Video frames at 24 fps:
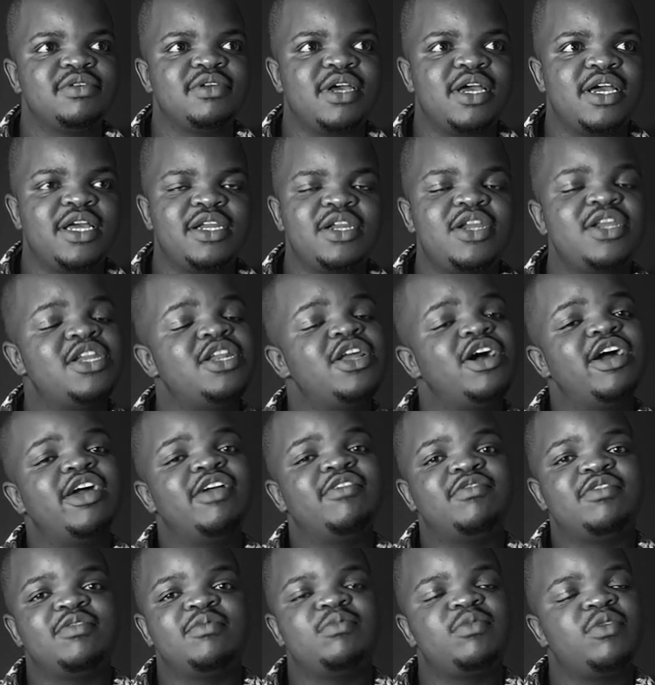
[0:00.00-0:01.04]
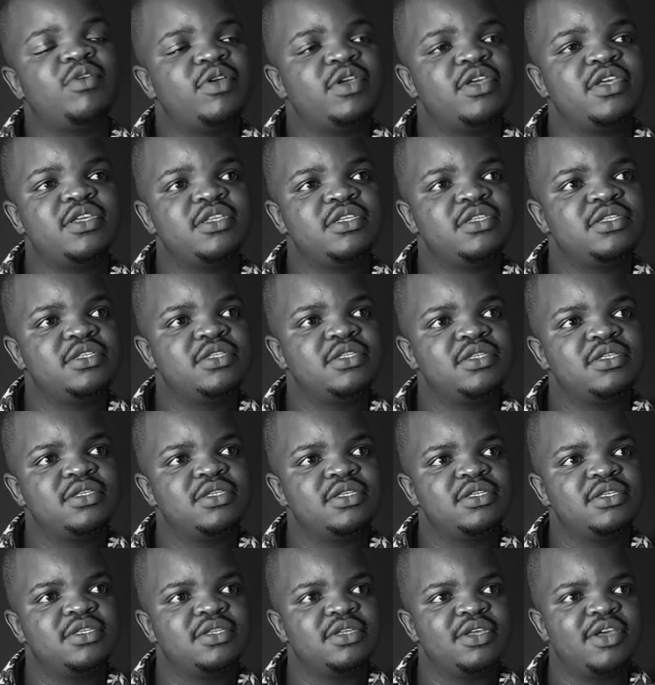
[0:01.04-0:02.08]
Like right now I have employees.
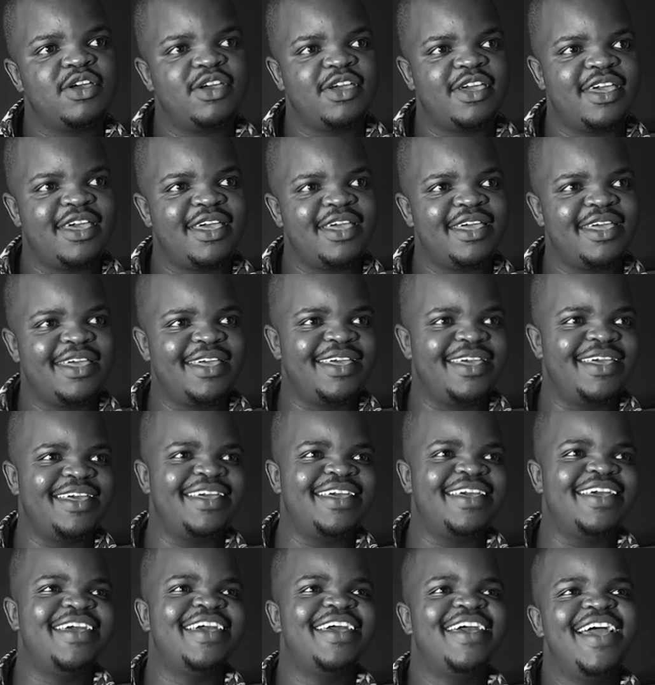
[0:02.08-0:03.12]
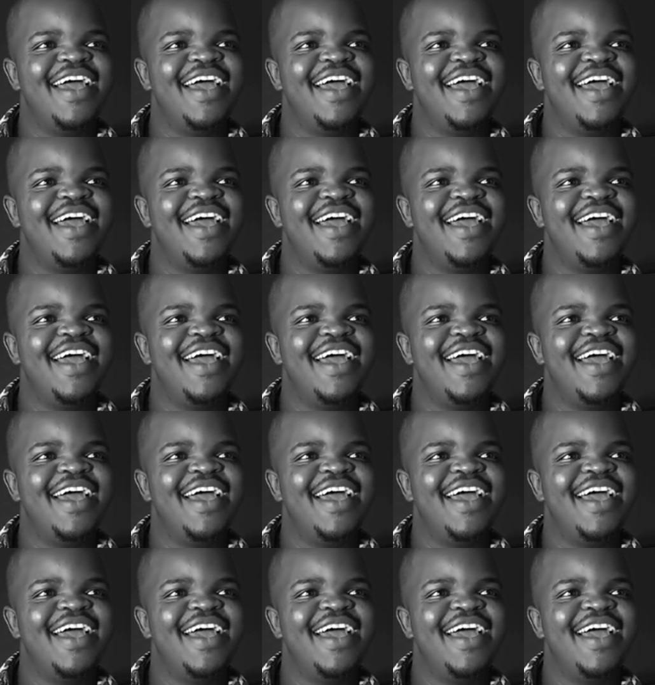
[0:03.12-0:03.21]
Okay. I